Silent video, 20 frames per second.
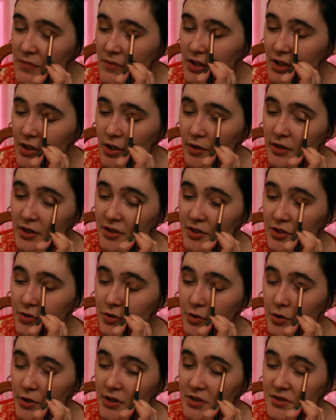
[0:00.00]
you know, the
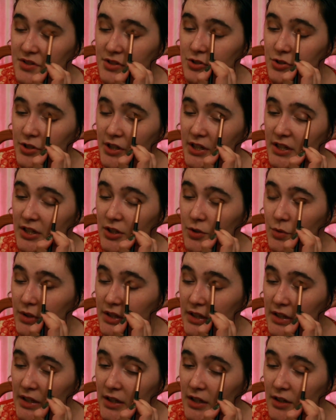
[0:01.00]
tutorials and training you
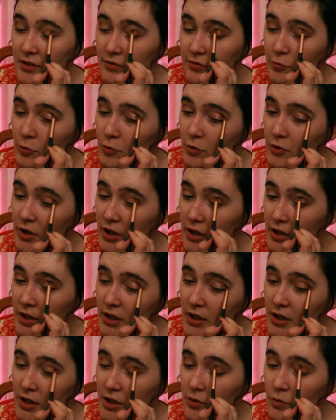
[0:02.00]
need for
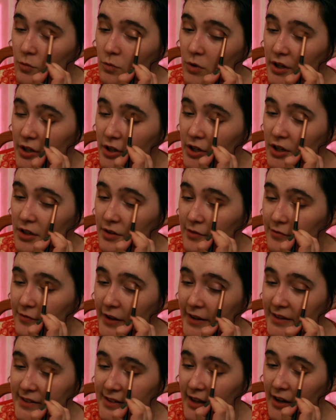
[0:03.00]
what you're going to
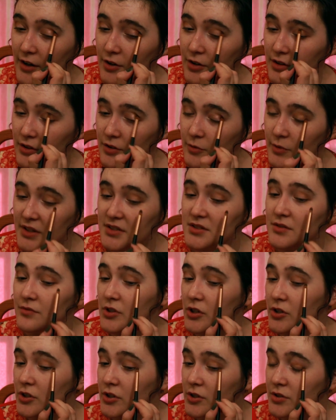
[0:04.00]
face out in the rest of
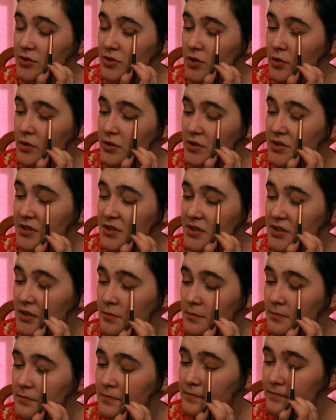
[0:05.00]
your solar
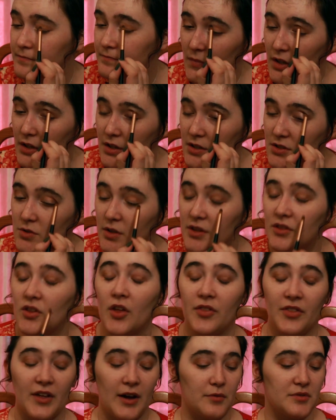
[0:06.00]
system. So I
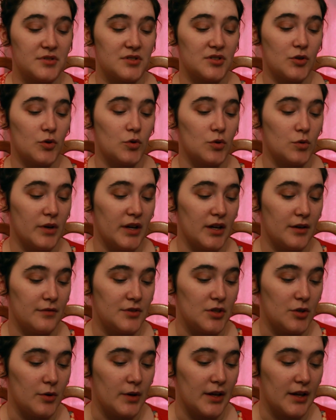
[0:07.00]
thought that was a cool way of
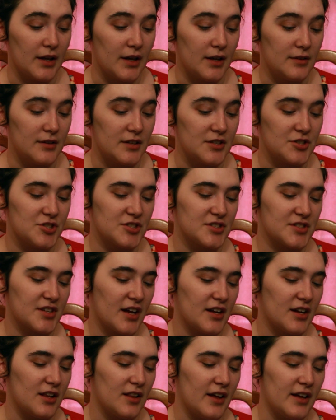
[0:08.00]
doing it. It's just
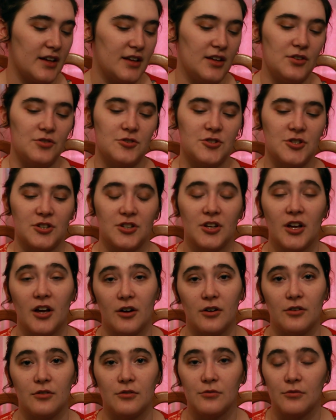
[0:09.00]
kind of like you should
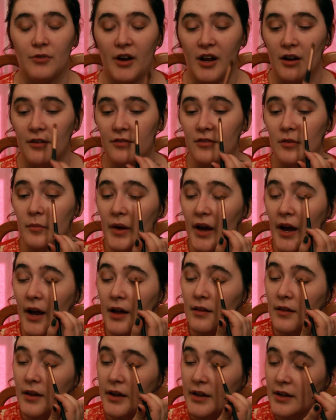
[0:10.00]
know right off the
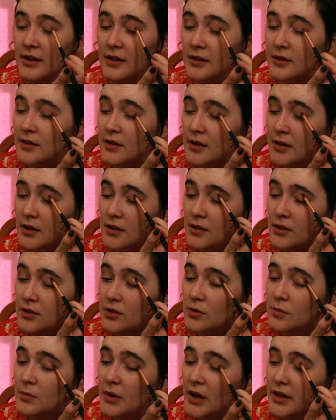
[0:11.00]
bat, like,
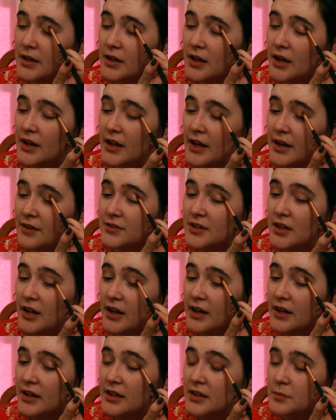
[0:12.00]
you might not have
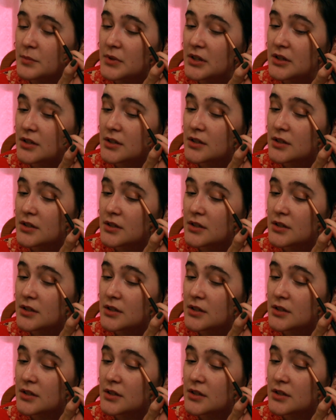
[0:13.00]
time